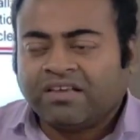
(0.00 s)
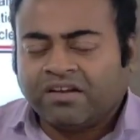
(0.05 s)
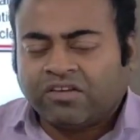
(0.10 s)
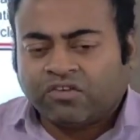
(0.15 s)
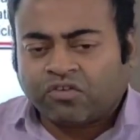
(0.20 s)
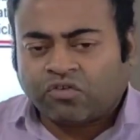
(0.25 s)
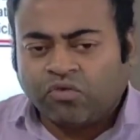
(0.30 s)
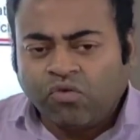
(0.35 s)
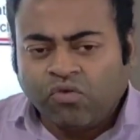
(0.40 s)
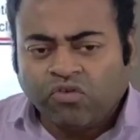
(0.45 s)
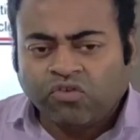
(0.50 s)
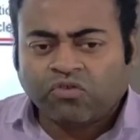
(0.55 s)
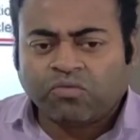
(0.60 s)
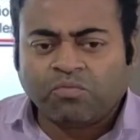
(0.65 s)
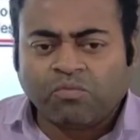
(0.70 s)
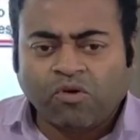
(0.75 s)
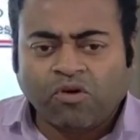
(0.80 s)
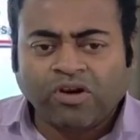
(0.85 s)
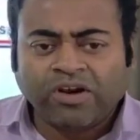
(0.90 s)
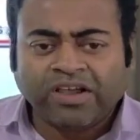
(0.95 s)
are so
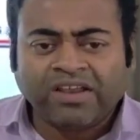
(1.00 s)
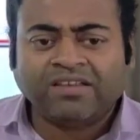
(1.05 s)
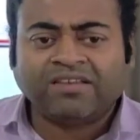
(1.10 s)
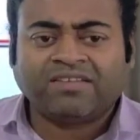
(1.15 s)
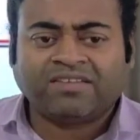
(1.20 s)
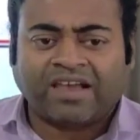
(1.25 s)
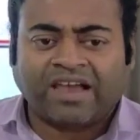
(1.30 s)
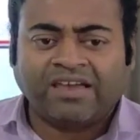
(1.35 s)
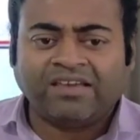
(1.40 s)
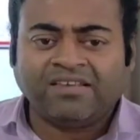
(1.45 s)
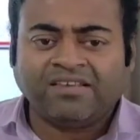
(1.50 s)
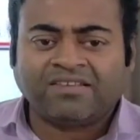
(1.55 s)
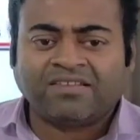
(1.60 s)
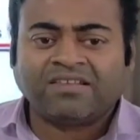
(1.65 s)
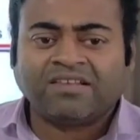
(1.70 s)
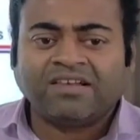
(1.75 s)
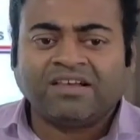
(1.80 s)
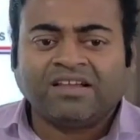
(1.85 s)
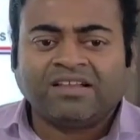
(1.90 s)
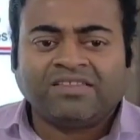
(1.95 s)
small in size
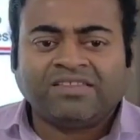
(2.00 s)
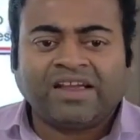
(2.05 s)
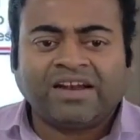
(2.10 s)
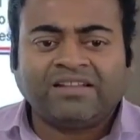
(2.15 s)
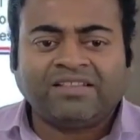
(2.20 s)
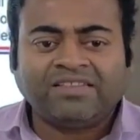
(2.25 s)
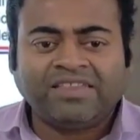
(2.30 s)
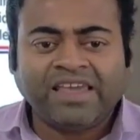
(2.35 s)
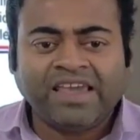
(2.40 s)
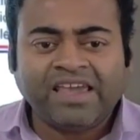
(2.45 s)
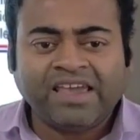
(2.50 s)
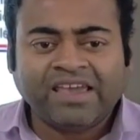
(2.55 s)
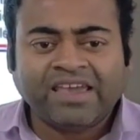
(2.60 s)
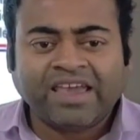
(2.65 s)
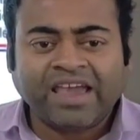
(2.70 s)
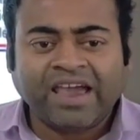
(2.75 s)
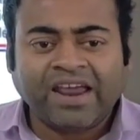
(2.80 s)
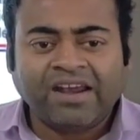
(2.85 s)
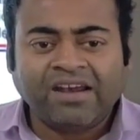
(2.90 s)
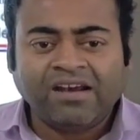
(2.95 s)
that they
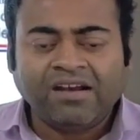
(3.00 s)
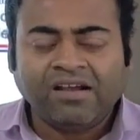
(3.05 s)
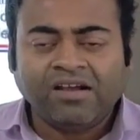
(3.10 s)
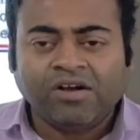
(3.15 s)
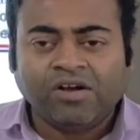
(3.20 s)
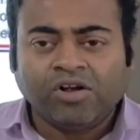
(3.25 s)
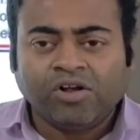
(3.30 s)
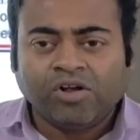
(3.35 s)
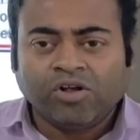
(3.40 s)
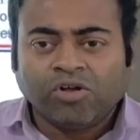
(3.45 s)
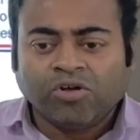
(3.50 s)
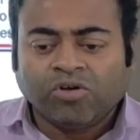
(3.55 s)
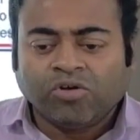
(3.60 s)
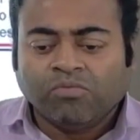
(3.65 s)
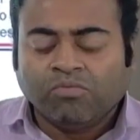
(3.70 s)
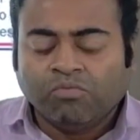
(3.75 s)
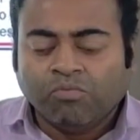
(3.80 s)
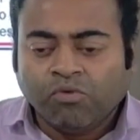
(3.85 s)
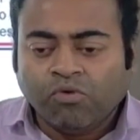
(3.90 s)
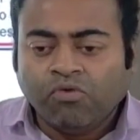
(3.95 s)
can
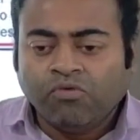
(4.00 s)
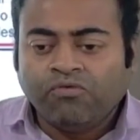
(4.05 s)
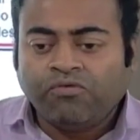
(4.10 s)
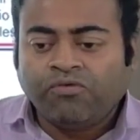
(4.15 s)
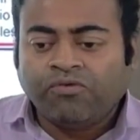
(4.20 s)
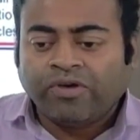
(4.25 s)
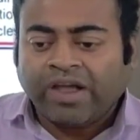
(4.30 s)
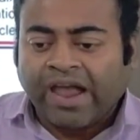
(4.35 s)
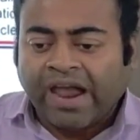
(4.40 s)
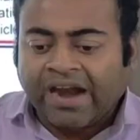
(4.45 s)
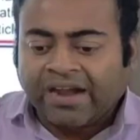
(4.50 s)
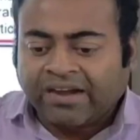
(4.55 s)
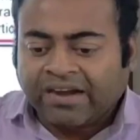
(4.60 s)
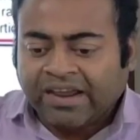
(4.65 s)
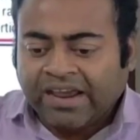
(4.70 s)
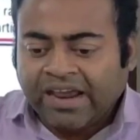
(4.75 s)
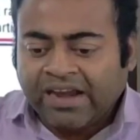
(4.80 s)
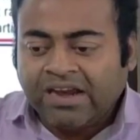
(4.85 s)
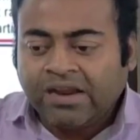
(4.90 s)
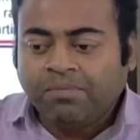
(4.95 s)
move at
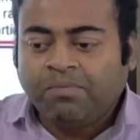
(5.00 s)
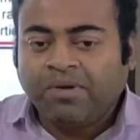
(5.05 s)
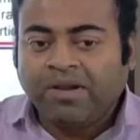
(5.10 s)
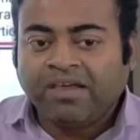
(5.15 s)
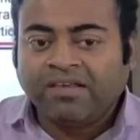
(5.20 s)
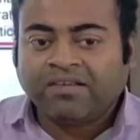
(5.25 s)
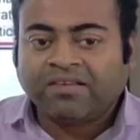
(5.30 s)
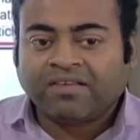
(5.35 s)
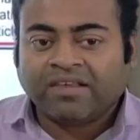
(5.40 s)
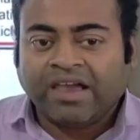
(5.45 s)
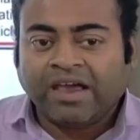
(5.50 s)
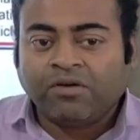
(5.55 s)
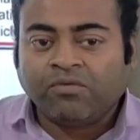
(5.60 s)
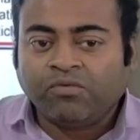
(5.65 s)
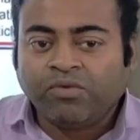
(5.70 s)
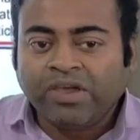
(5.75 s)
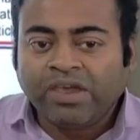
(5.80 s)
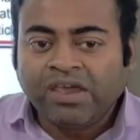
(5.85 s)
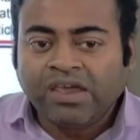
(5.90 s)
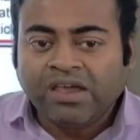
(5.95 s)
any place
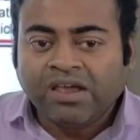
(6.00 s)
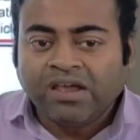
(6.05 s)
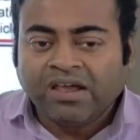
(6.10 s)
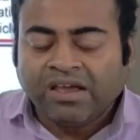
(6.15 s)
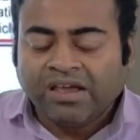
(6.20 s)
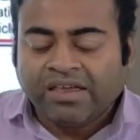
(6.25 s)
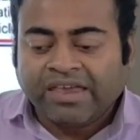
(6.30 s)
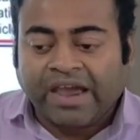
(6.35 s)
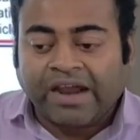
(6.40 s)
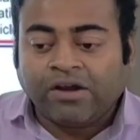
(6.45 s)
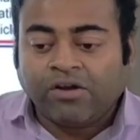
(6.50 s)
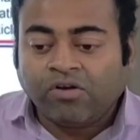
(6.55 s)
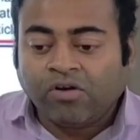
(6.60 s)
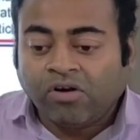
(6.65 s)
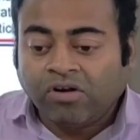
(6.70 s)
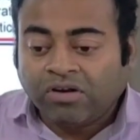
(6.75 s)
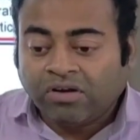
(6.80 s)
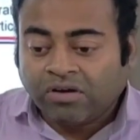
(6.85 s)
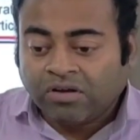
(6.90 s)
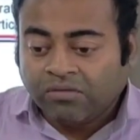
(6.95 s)
and we
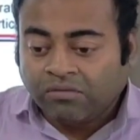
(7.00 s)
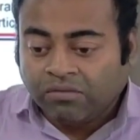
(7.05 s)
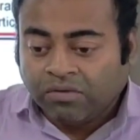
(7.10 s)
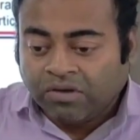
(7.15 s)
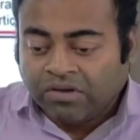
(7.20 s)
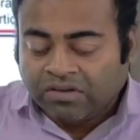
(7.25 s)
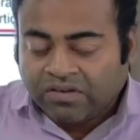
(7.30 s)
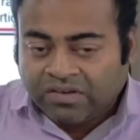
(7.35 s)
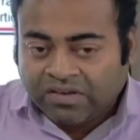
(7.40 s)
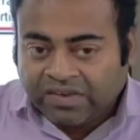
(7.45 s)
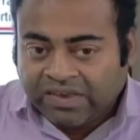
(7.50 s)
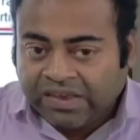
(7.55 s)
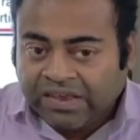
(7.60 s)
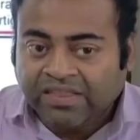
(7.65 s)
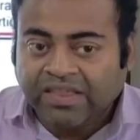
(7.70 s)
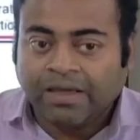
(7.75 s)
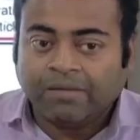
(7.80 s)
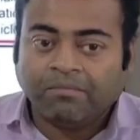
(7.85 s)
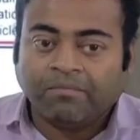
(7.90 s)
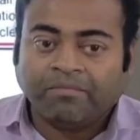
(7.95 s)
cannot see
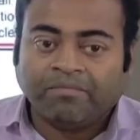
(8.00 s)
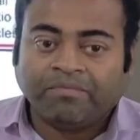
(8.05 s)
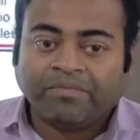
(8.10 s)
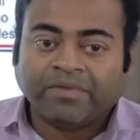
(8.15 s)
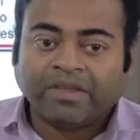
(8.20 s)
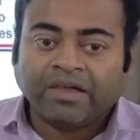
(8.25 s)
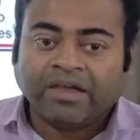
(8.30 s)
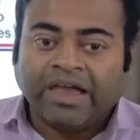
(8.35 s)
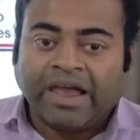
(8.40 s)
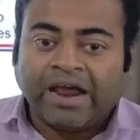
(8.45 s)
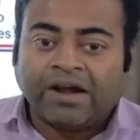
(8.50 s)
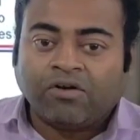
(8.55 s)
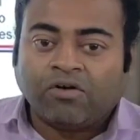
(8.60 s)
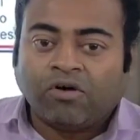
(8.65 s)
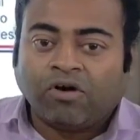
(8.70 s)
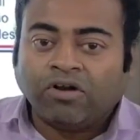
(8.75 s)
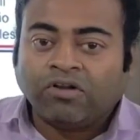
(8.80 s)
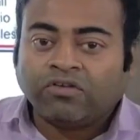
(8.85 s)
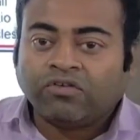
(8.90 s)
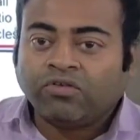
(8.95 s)
them, and
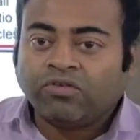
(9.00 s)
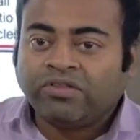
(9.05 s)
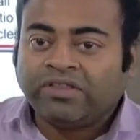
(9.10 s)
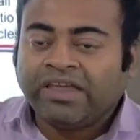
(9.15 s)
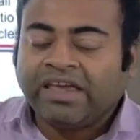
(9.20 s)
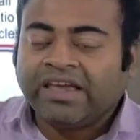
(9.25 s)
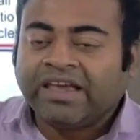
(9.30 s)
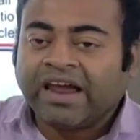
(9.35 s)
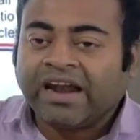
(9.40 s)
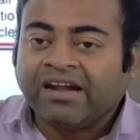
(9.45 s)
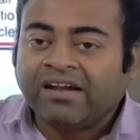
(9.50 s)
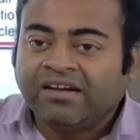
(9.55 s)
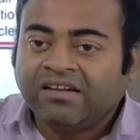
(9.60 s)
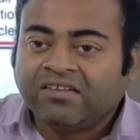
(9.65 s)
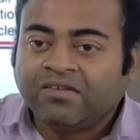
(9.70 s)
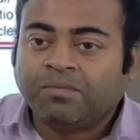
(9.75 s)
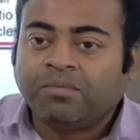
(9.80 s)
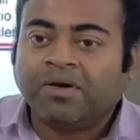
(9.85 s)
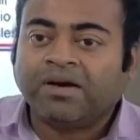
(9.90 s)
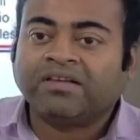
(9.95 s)
also they can
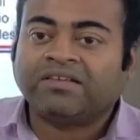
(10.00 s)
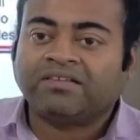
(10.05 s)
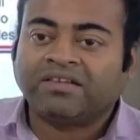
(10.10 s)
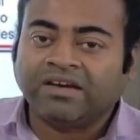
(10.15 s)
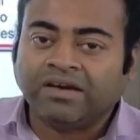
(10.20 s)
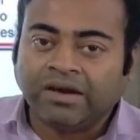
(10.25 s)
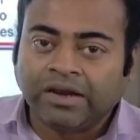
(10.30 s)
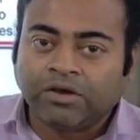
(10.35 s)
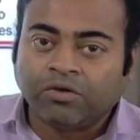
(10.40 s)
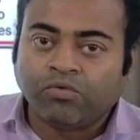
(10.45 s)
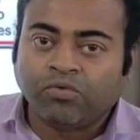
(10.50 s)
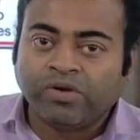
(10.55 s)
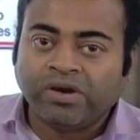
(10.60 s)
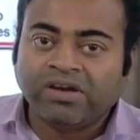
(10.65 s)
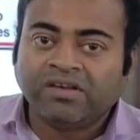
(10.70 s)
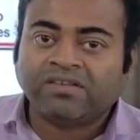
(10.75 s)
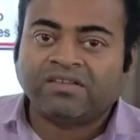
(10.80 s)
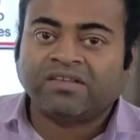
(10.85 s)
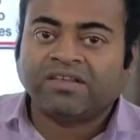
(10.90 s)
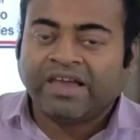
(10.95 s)
disperse in
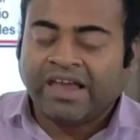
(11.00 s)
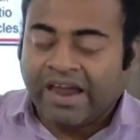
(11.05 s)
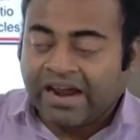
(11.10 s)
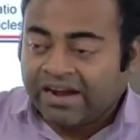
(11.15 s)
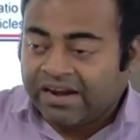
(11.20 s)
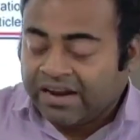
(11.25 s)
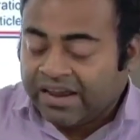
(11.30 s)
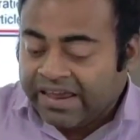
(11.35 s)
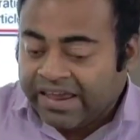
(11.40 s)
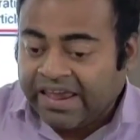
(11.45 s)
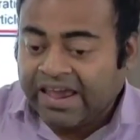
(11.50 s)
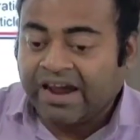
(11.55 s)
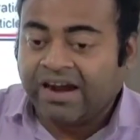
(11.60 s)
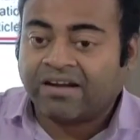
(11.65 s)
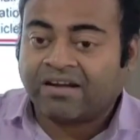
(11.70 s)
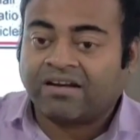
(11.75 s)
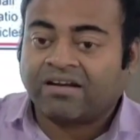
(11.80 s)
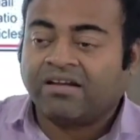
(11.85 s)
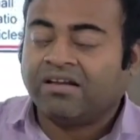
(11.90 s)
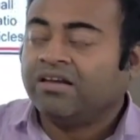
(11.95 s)
liquids and
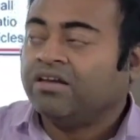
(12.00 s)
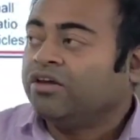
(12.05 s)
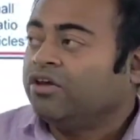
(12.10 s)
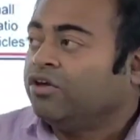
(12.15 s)
air.